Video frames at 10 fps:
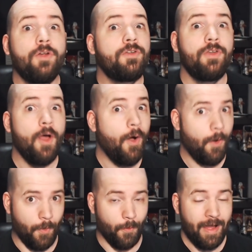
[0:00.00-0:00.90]

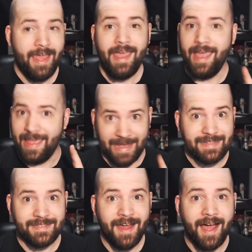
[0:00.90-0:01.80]
No,
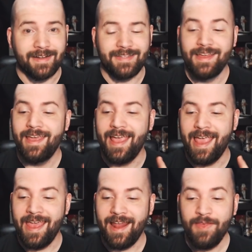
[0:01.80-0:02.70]
it's not.
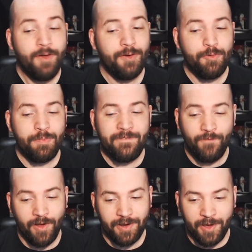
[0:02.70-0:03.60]
And I thought it would be
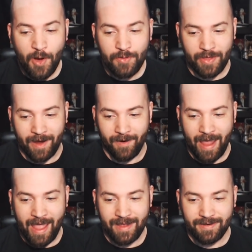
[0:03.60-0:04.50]
fun to go there
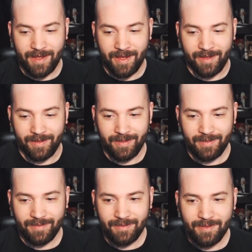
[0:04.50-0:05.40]
and
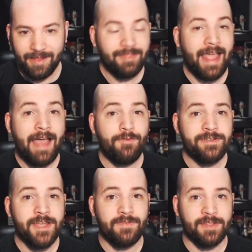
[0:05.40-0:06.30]
have
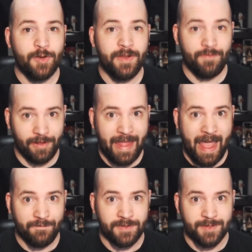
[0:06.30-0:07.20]
ourselves a little bit of a
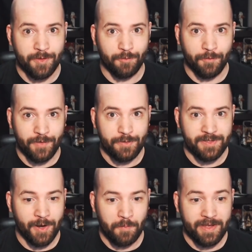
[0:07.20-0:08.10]
laugh at some of the reviews
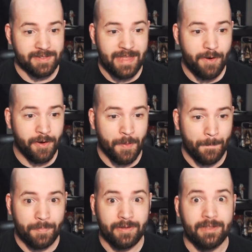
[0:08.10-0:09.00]
there, because they are
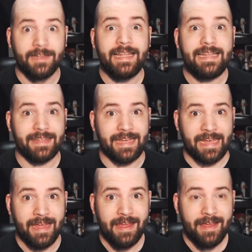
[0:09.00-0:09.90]
completely